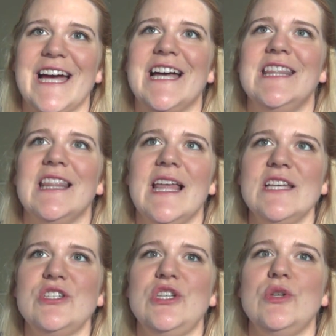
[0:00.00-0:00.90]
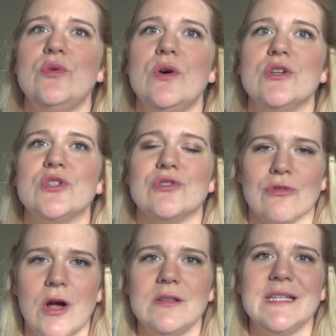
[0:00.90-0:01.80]
unless you
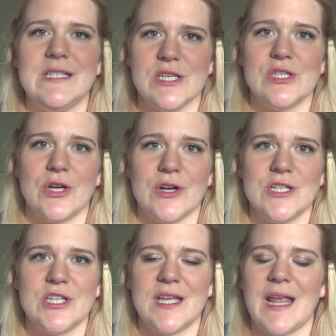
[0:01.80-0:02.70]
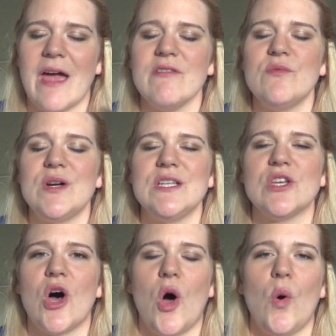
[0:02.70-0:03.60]
strongly discourage it, everyone
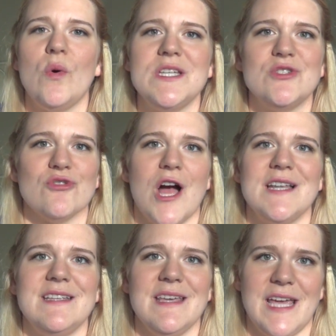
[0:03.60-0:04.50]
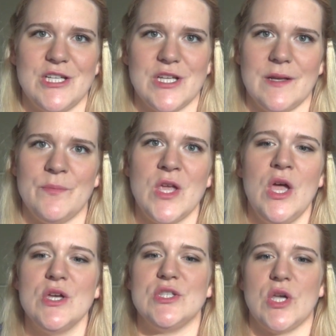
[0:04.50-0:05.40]
is always drawn to the kitchen.
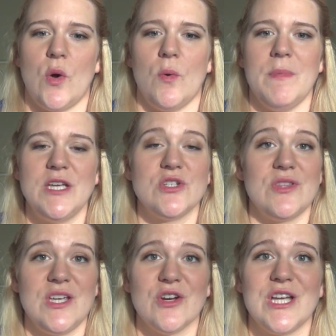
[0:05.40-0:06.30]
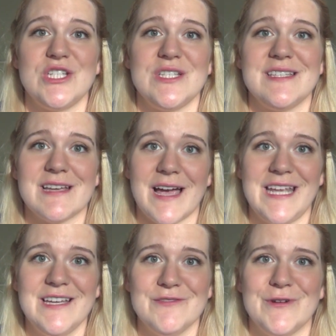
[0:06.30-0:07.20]
So make sure that your kitchen is
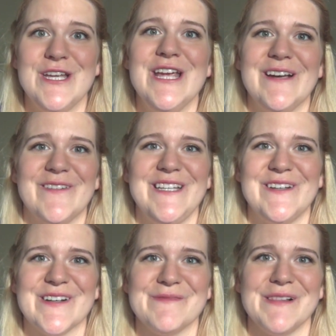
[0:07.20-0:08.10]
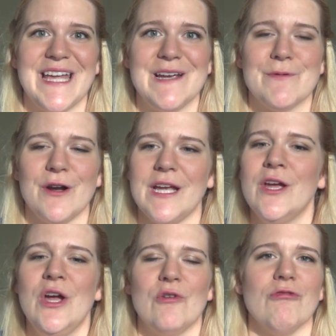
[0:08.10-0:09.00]
tidy when you are planning a party.
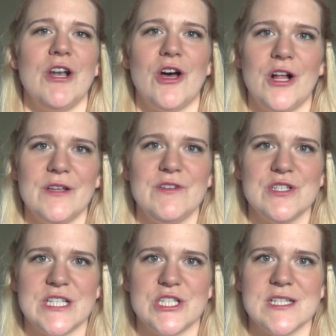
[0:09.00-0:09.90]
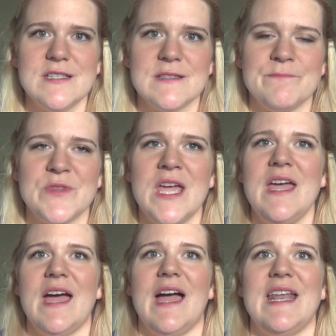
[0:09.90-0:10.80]
Run all of your dishes
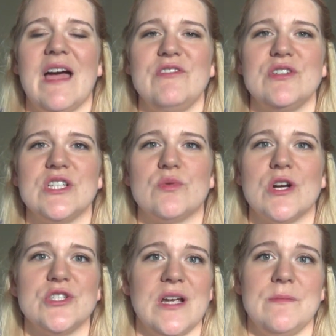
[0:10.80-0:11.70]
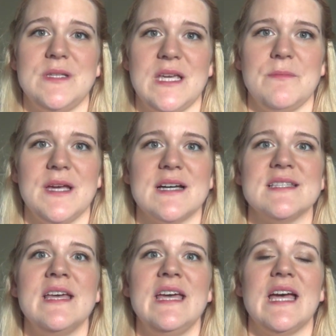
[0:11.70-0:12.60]
and have your dishwasher empty,
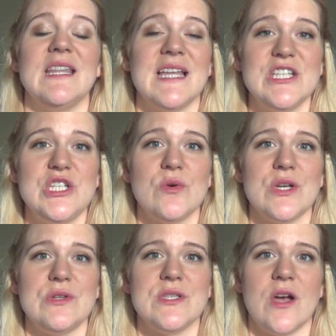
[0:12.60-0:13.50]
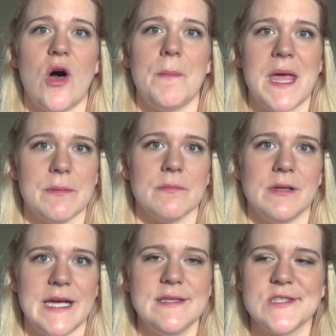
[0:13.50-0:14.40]
because unless you are using all paper
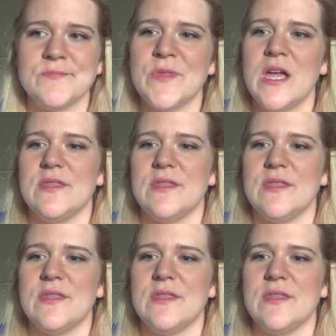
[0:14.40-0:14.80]
plates,